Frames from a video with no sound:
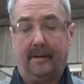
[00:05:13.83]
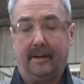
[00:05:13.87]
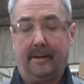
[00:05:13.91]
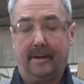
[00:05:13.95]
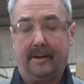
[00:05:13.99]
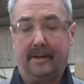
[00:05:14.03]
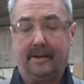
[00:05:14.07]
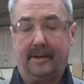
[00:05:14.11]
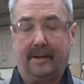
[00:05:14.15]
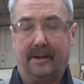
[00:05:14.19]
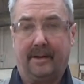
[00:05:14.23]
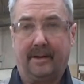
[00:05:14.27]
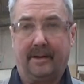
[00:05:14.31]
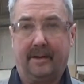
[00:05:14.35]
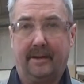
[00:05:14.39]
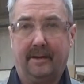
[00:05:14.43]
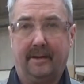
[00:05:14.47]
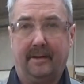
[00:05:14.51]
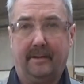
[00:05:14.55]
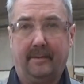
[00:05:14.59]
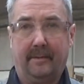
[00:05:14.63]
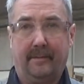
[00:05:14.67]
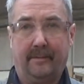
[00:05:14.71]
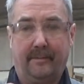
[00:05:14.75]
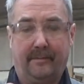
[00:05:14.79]
It's like
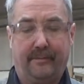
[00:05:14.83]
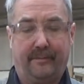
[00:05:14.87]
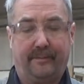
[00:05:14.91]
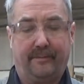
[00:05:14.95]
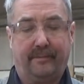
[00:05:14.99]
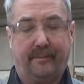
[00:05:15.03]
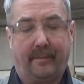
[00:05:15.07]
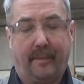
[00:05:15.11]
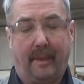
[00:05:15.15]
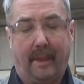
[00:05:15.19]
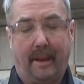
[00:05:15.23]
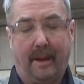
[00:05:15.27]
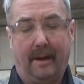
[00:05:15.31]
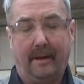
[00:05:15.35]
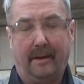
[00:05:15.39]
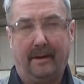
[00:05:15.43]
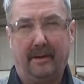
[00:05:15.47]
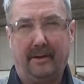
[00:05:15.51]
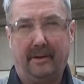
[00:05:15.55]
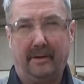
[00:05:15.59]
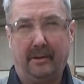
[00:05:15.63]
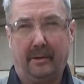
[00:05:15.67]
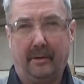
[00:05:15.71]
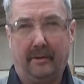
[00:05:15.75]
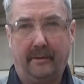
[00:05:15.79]
a
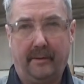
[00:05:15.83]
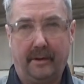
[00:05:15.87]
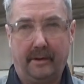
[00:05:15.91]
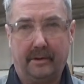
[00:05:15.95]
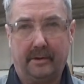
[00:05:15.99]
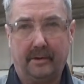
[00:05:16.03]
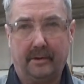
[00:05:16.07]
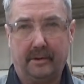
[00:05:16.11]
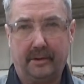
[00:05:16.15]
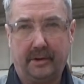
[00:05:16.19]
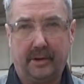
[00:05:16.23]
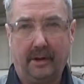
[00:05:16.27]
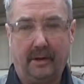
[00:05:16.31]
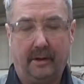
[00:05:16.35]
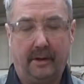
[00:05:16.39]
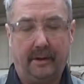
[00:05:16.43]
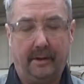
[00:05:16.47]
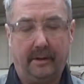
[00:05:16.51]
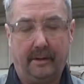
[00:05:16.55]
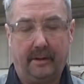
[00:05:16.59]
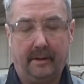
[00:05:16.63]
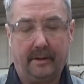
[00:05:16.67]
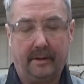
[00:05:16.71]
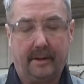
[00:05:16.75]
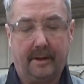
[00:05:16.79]
universal
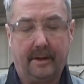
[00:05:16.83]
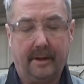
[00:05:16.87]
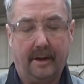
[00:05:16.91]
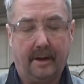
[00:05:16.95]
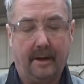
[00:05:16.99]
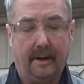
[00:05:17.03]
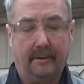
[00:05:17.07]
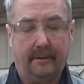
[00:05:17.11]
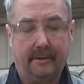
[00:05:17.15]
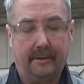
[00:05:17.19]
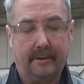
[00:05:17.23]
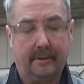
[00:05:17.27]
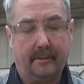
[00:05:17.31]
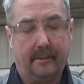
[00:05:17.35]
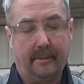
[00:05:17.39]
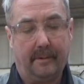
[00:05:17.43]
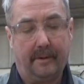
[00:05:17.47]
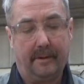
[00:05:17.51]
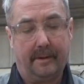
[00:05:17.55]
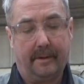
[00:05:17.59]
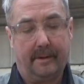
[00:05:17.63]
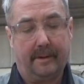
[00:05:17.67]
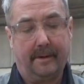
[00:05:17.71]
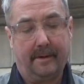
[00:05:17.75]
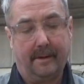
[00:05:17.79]
joint on a car or
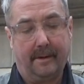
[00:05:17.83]
something.